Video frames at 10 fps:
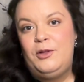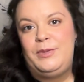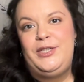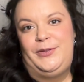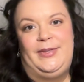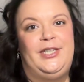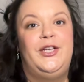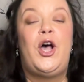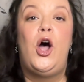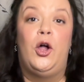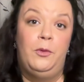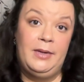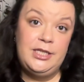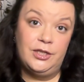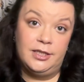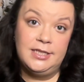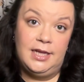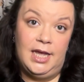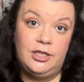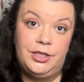I'll be doing an all my dolls
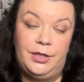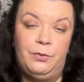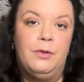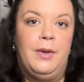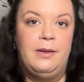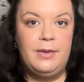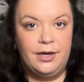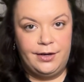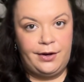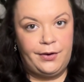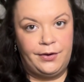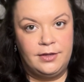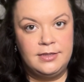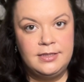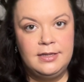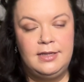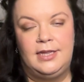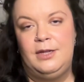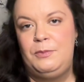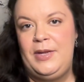collection with my American girls. I thought
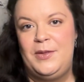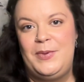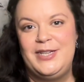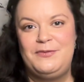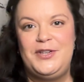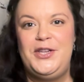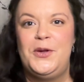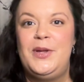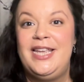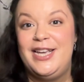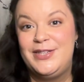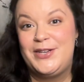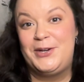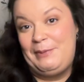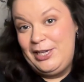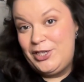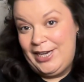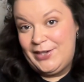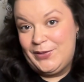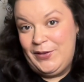that would be the best video to kickstart my
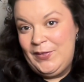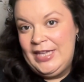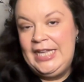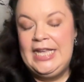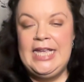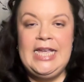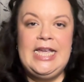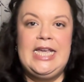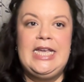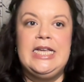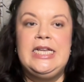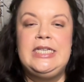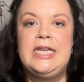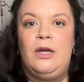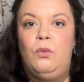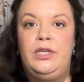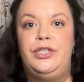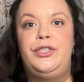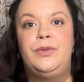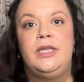channel, and I
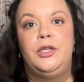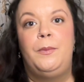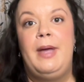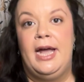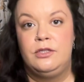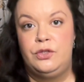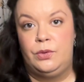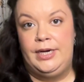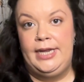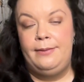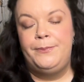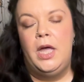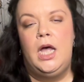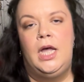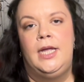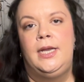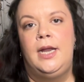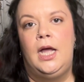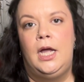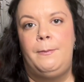wanted to do a little backstory on
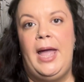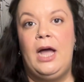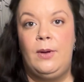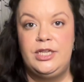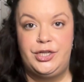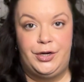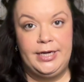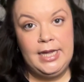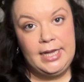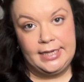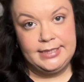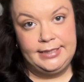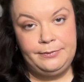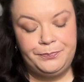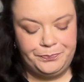how I started collecting.